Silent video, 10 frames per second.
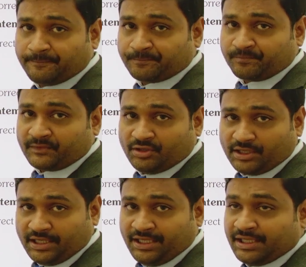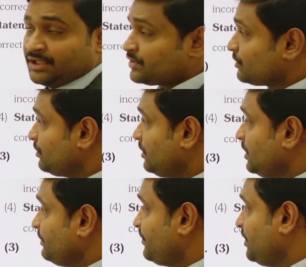Okay, so
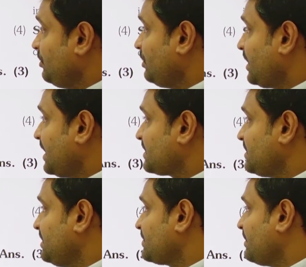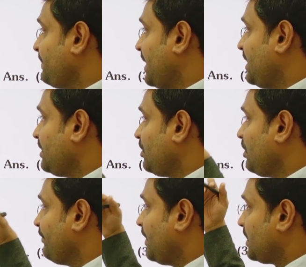phyllotaxy is the pattern of
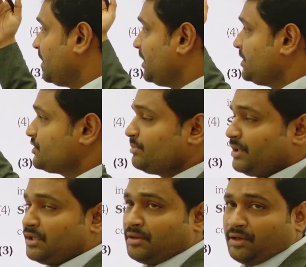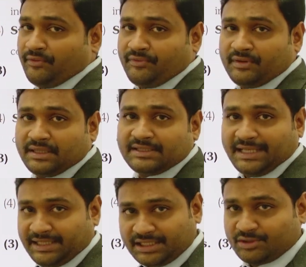arrangement of a direct
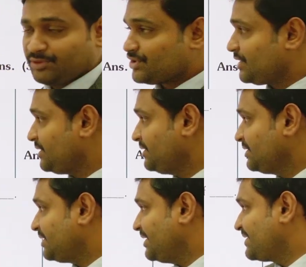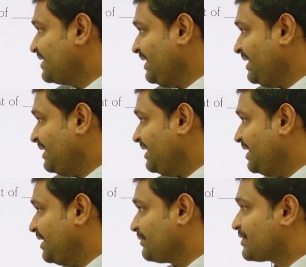question, that is a
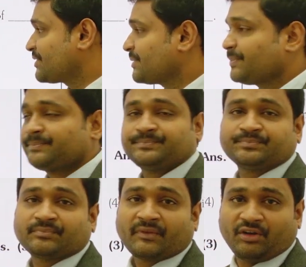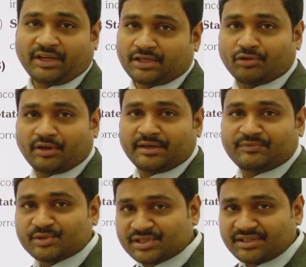leaves. Okay, no confusions,
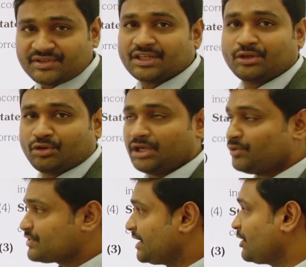no doubts at all.